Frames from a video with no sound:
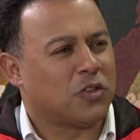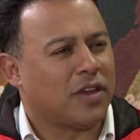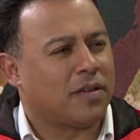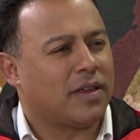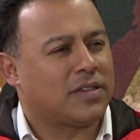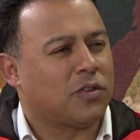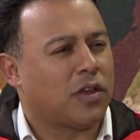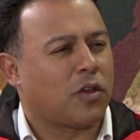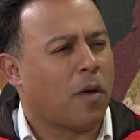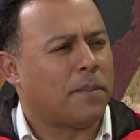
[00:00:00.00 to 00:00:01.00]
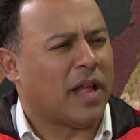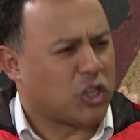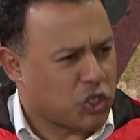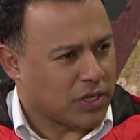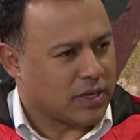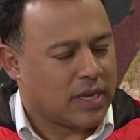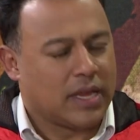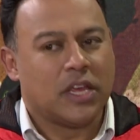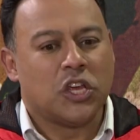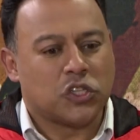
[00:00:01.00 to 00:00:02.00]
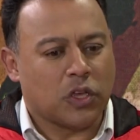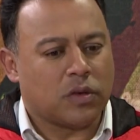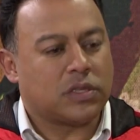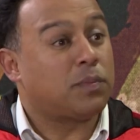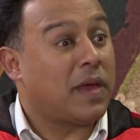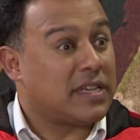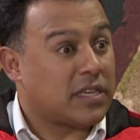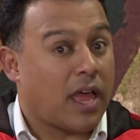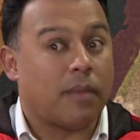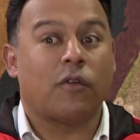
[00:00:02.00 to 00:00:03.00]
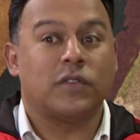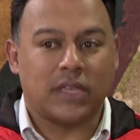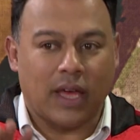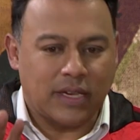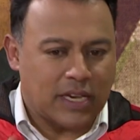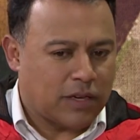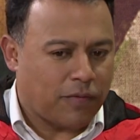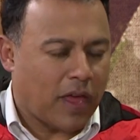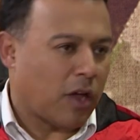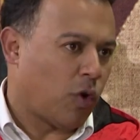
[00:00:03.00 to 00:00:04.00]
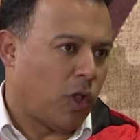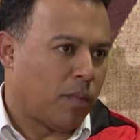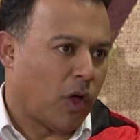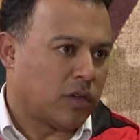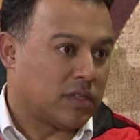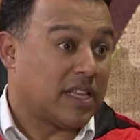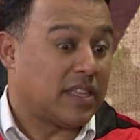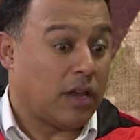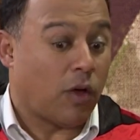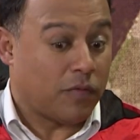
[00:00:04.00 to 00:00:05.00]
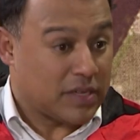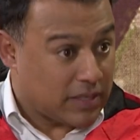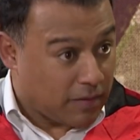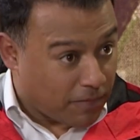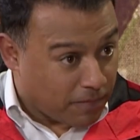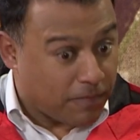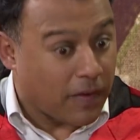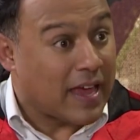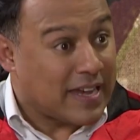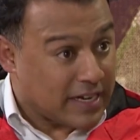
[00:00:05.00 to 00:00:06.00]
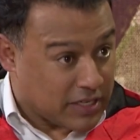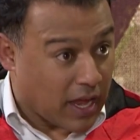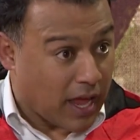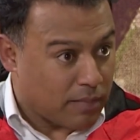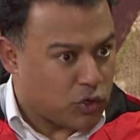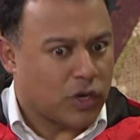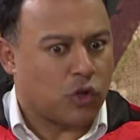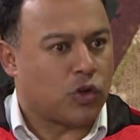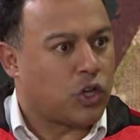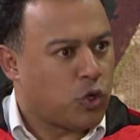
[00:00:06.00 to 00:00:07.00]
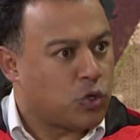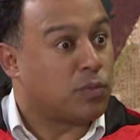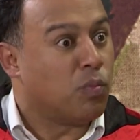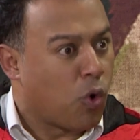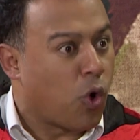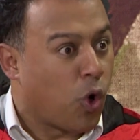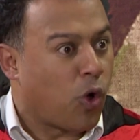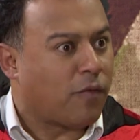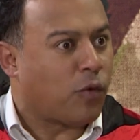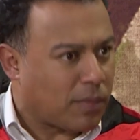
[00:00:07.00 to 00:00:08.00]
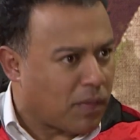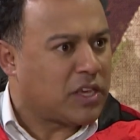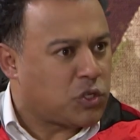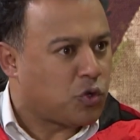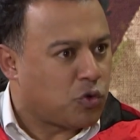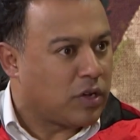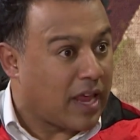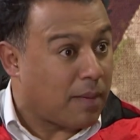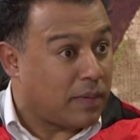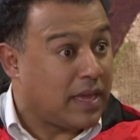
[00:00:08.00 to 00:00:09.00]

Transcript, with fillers: know, yes. it's not a, it's not a compulsion. So spend time, obviously, identifying role models, and then obviously finding time to introduce more of what makes you truly